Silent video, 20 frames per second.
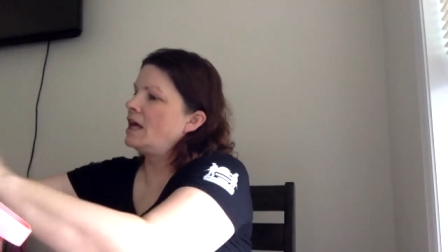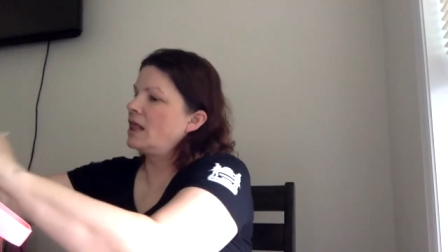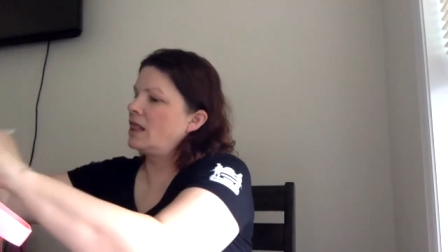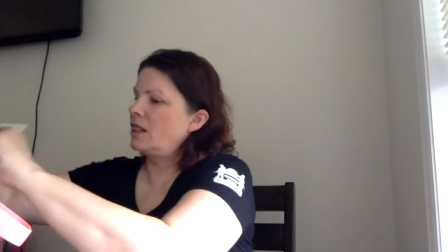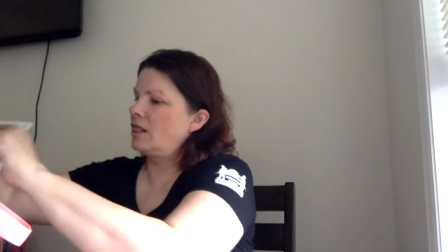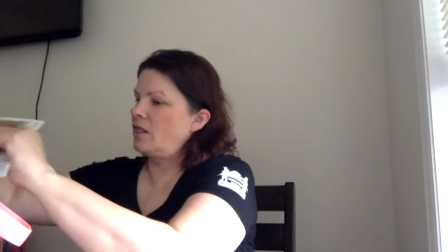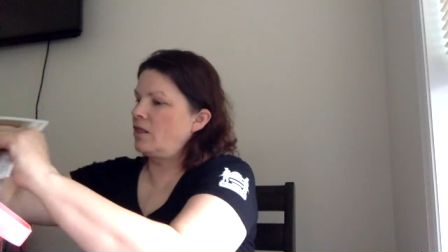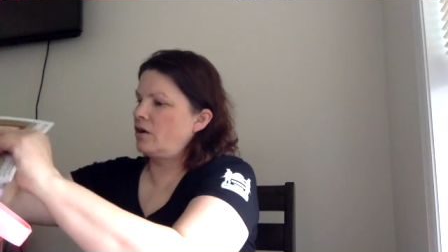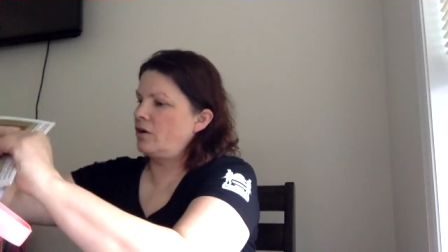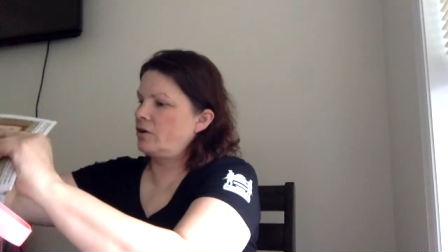
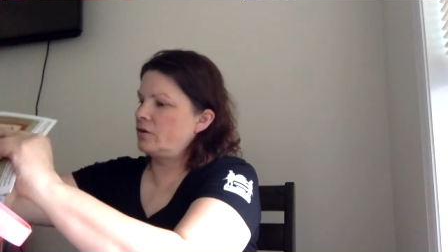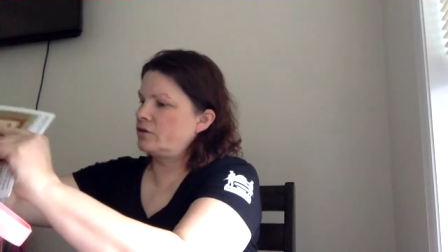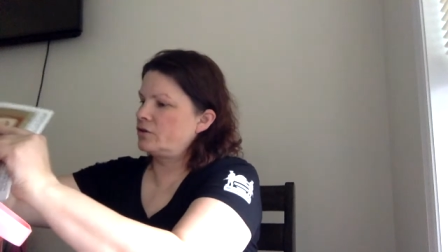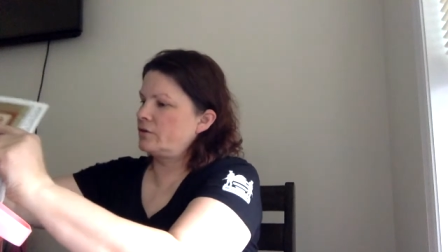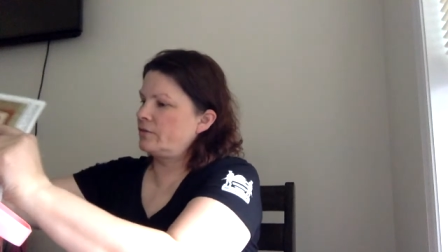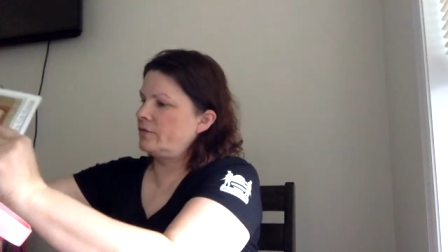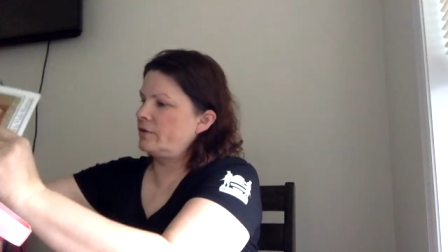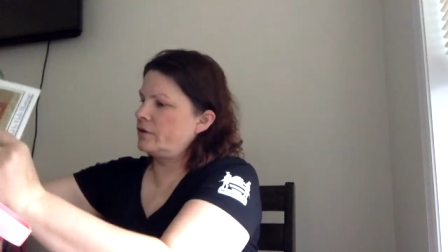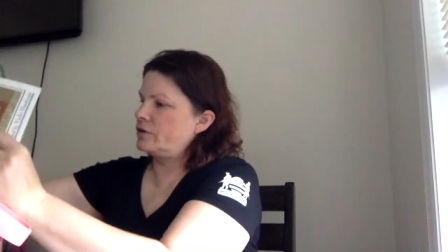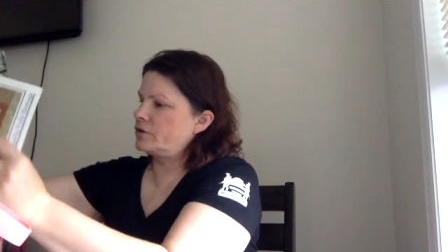
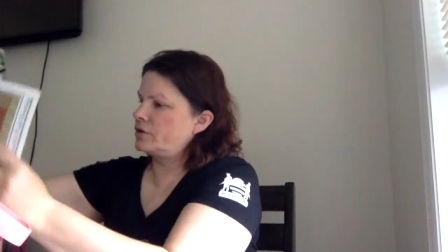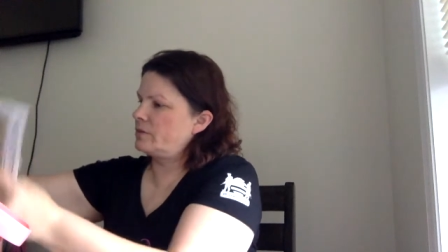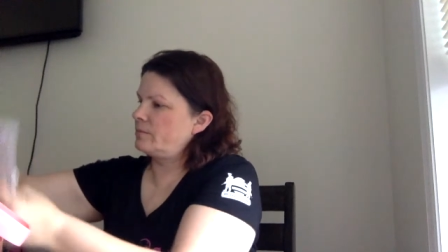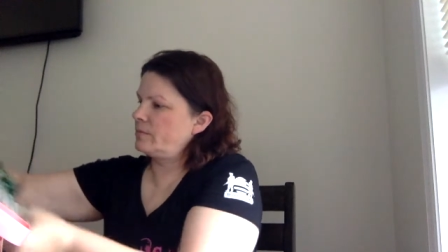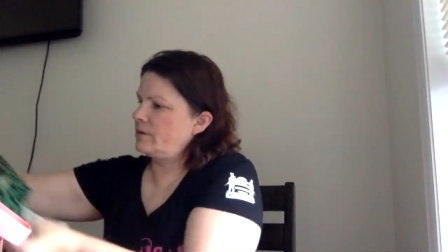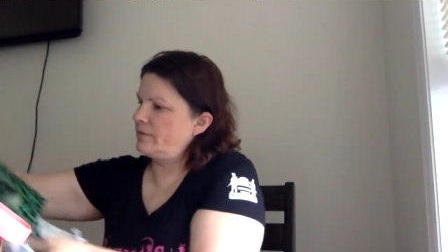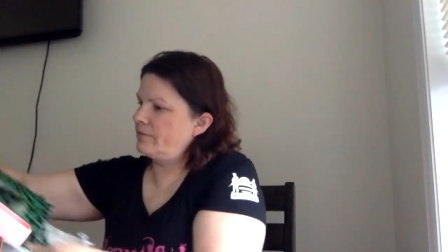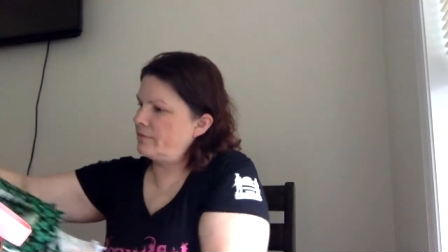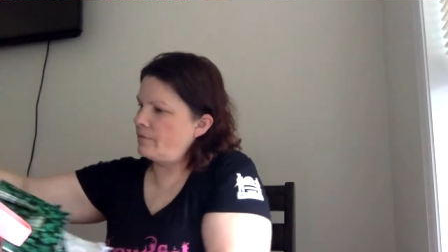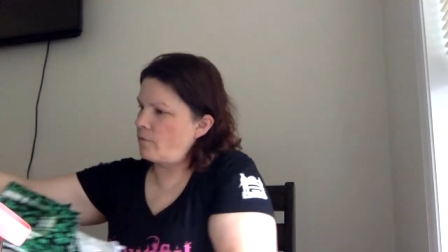larger version
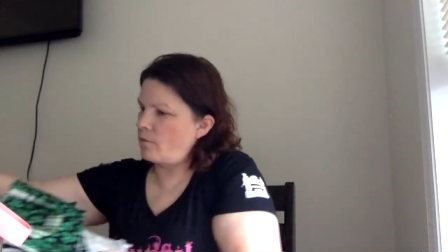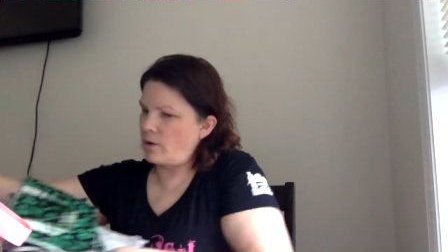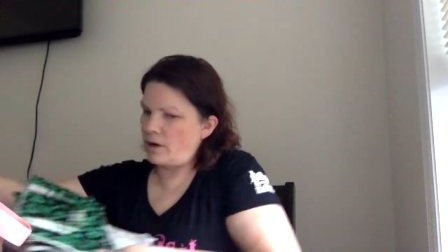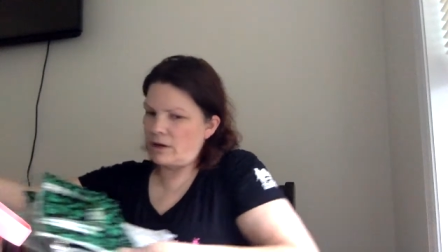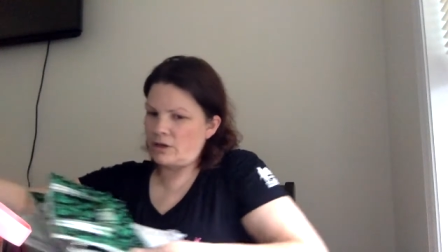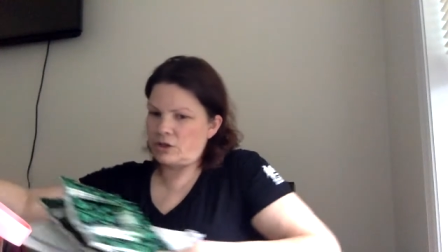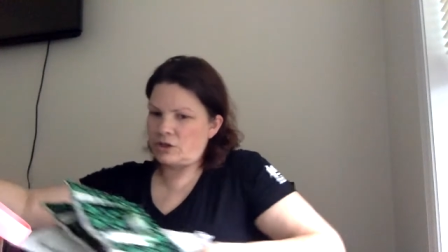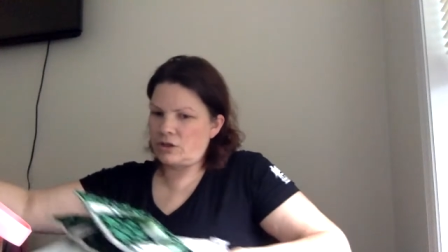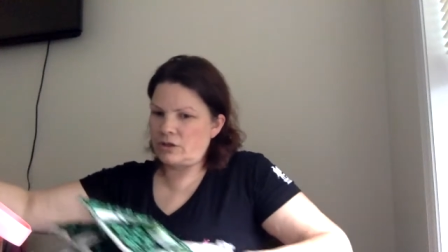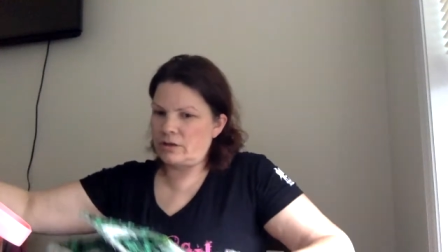before
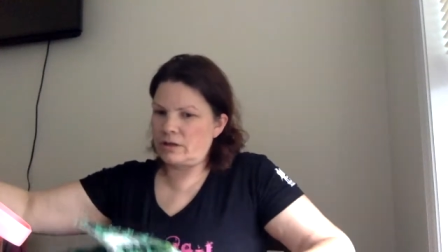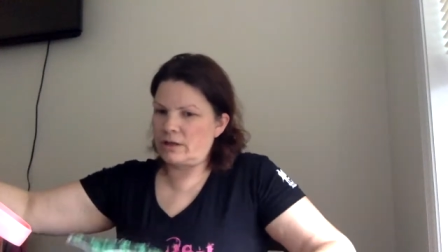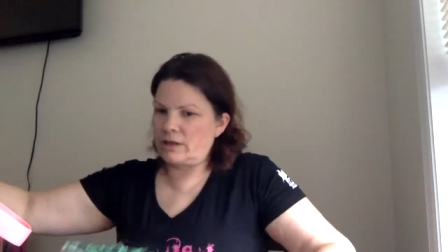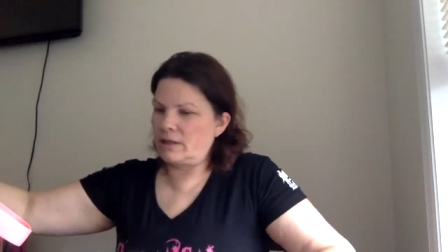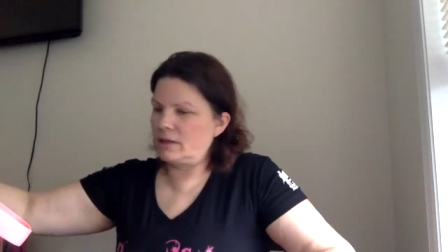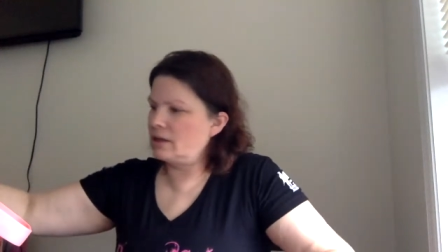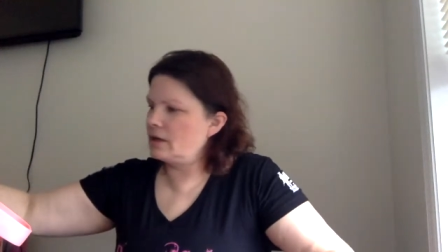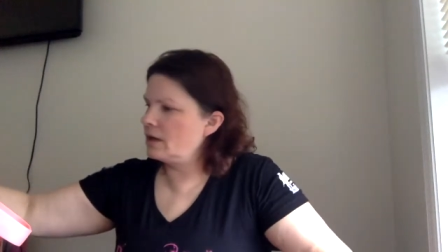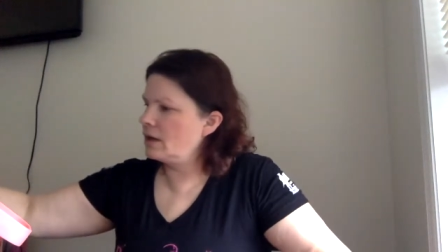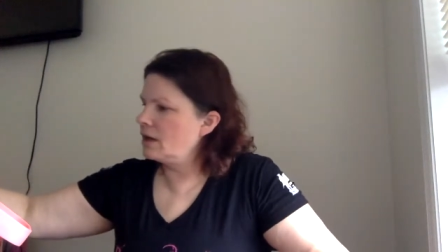I show you
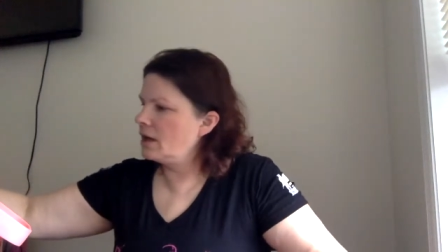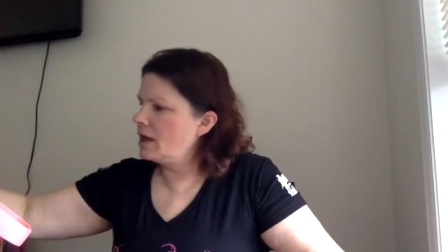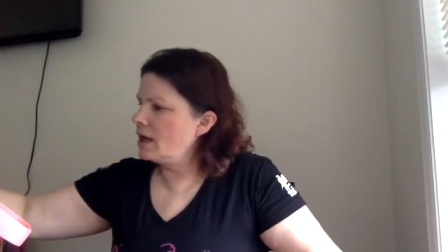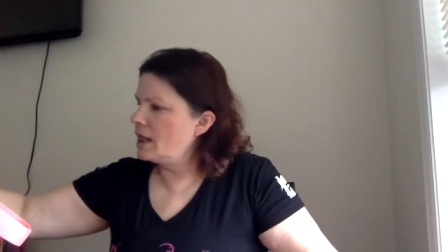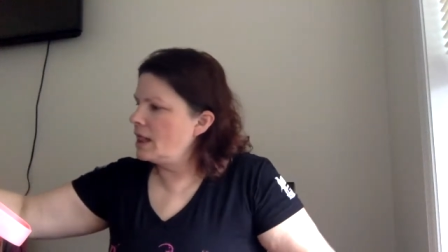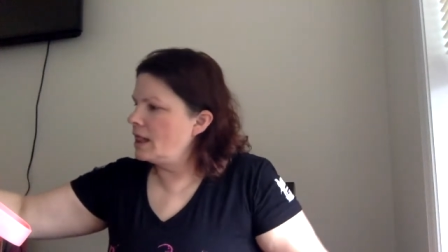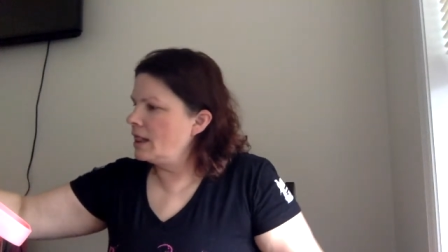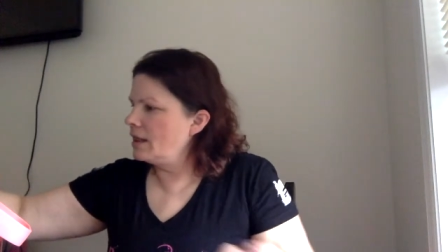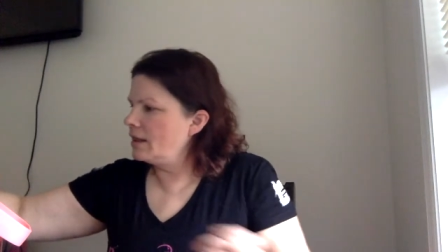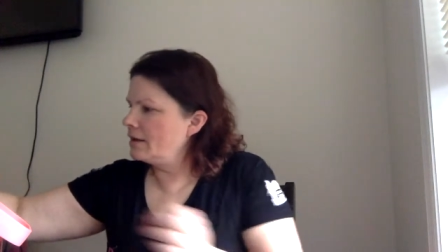the
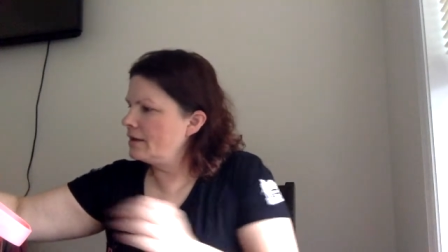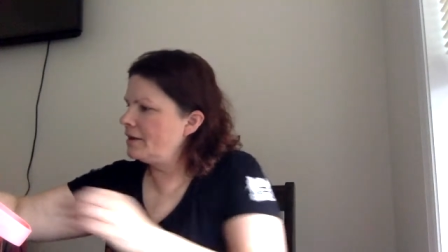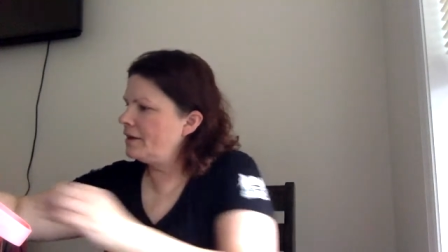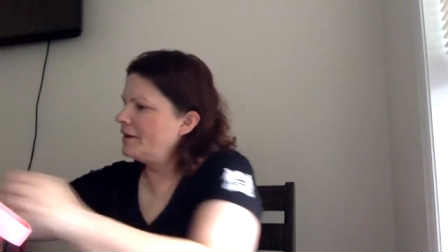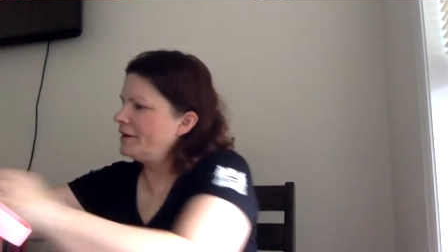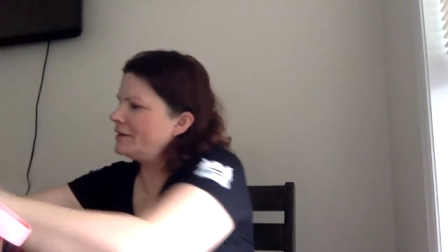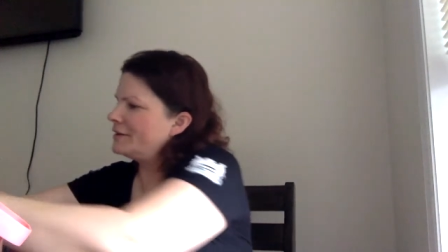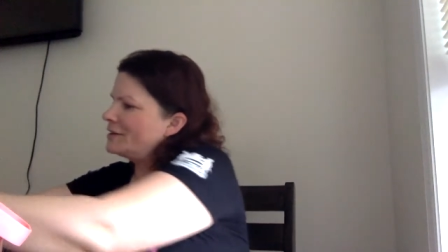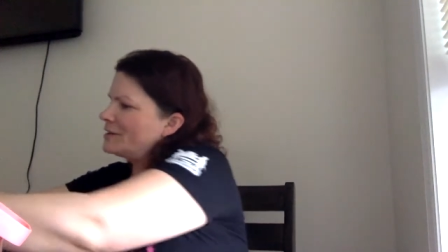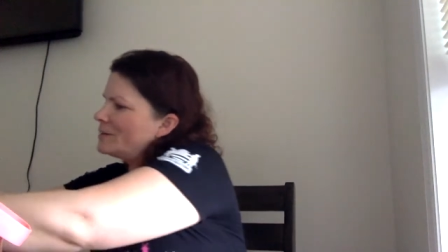
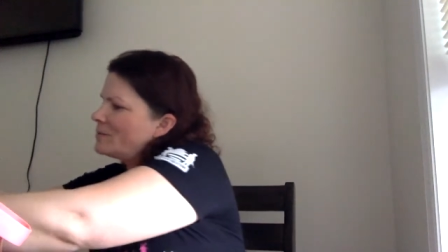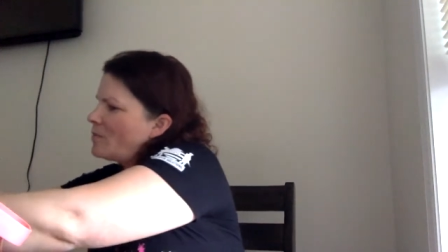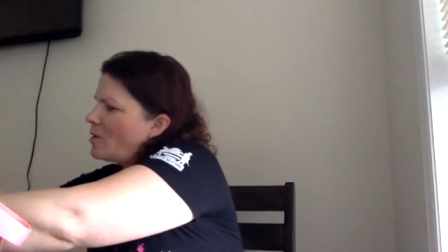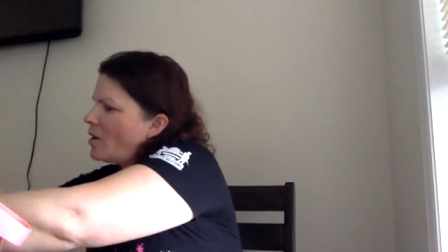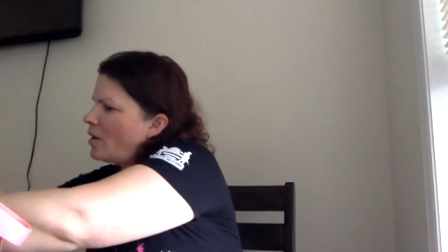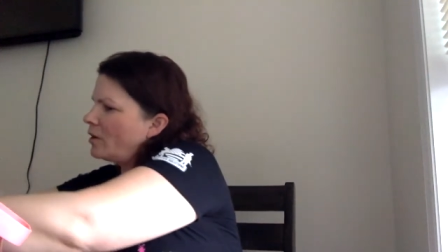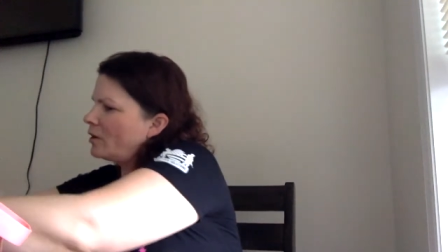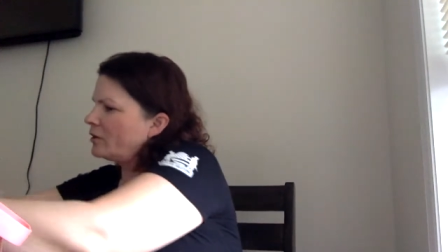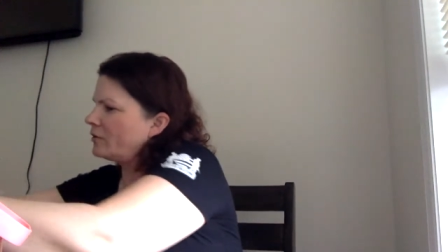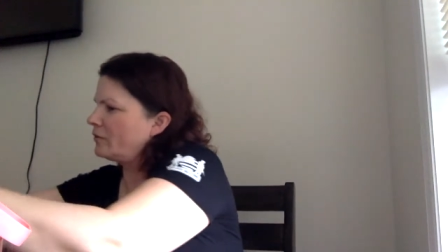
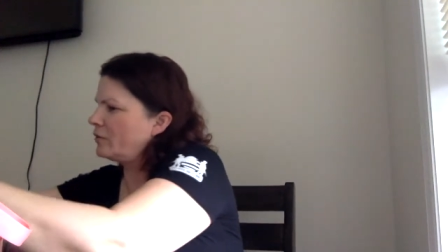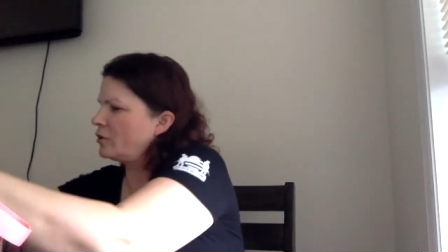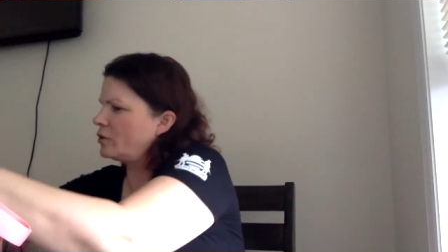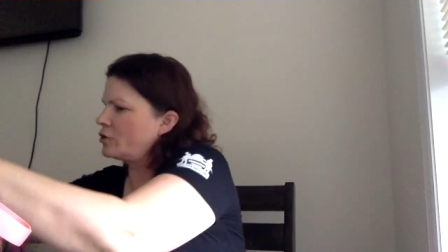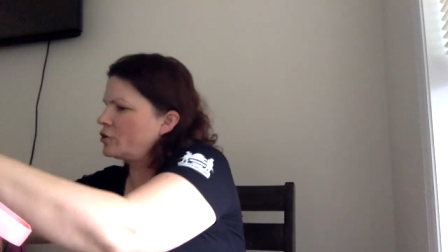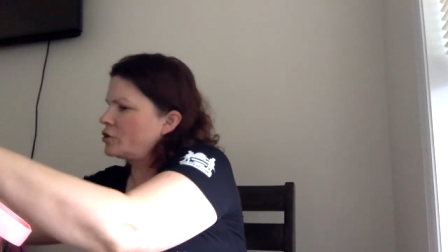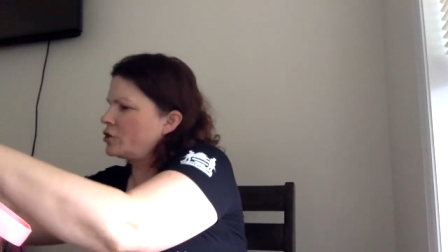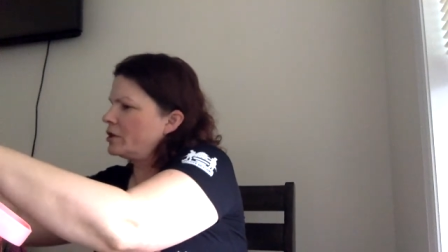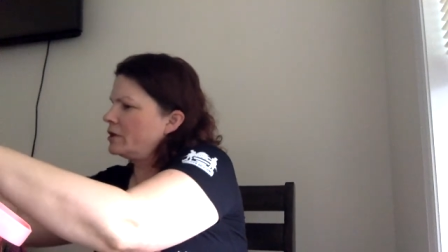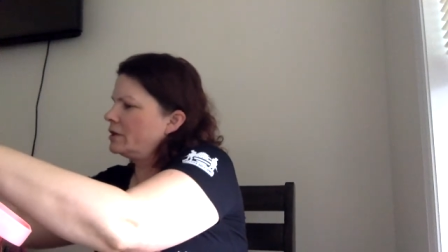smaller
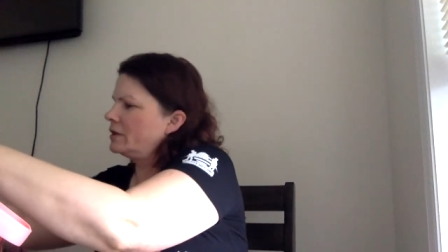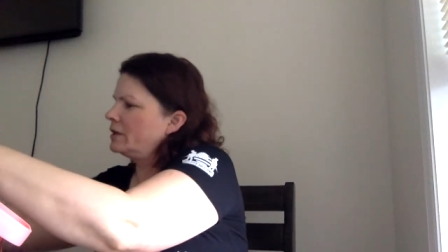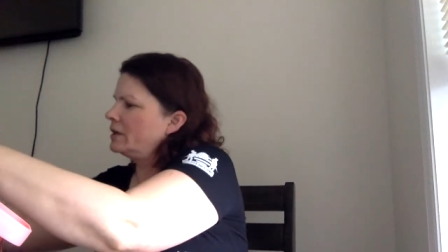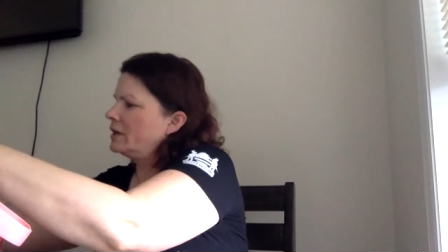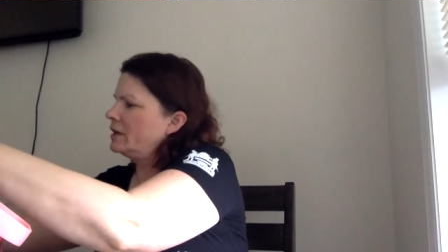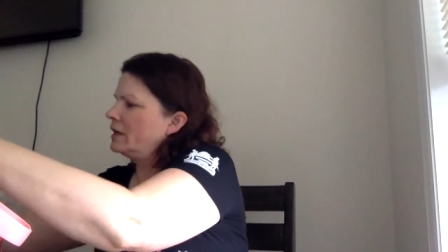version.